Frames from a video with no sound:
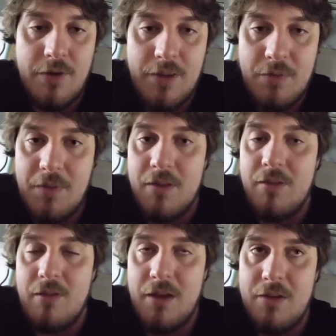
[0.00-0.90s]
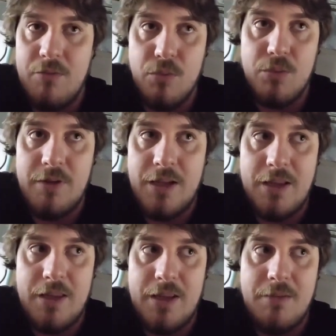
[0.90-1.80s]
advancements and
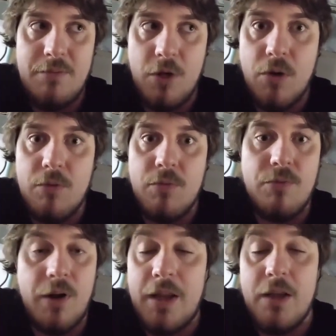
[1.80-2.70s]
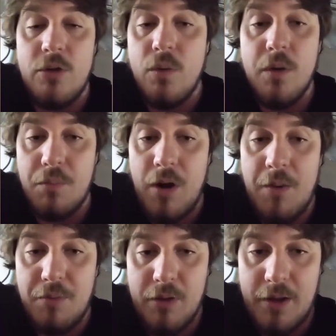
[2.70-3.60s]
routinely don't fucking do it
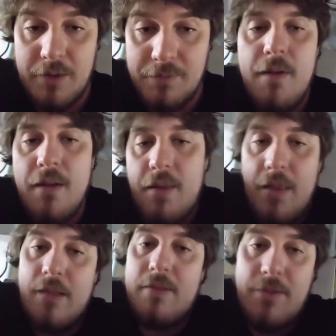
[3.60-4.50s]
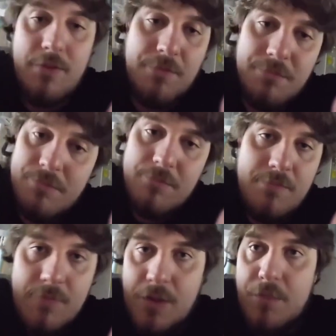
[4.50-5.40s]
properly. Let's
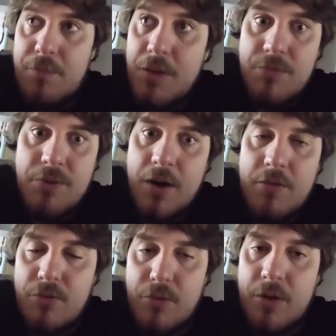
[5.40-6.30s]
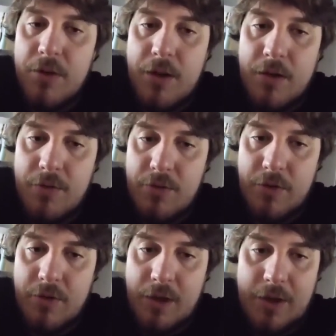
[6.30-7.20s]
you know be fucking for real here for
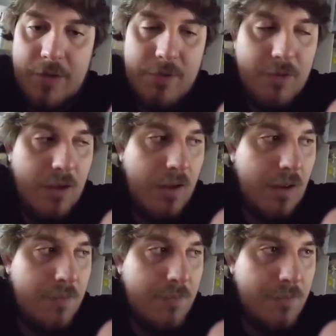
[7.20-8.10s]
a second. Uh,